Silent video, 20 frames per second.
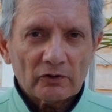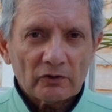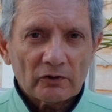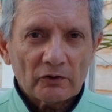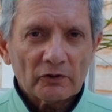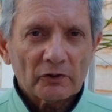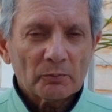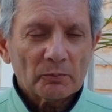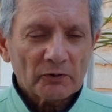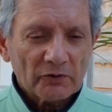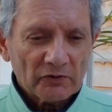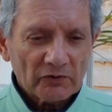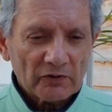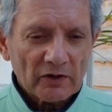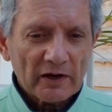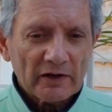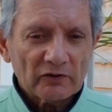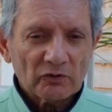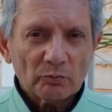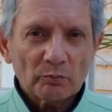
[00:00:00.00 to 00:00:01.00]
on the
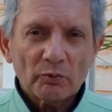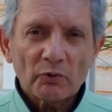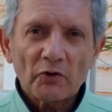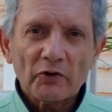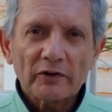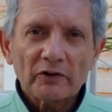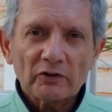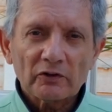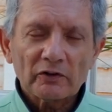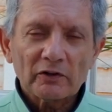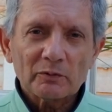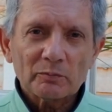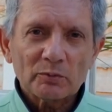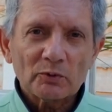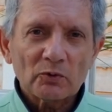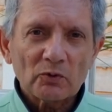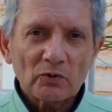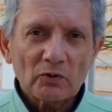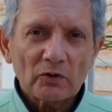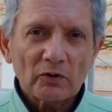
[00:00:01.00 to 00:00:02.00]
precise point on the
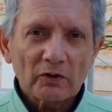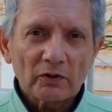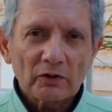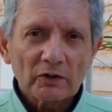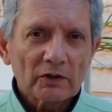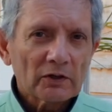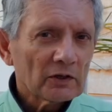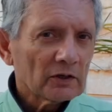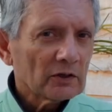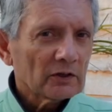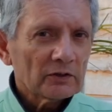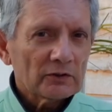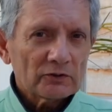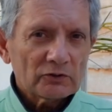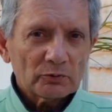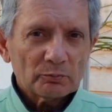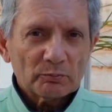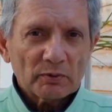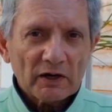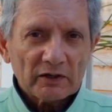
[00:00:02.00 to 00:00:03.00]
ball to
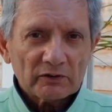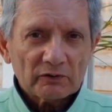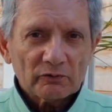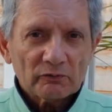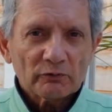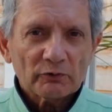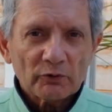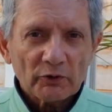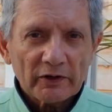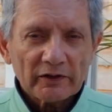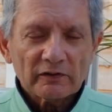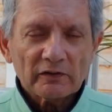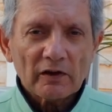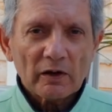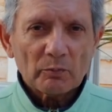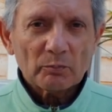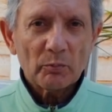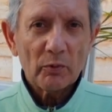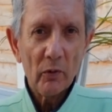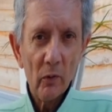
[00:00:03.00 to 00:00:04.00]
putt, for
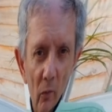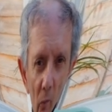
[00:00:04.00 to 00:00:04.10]
example.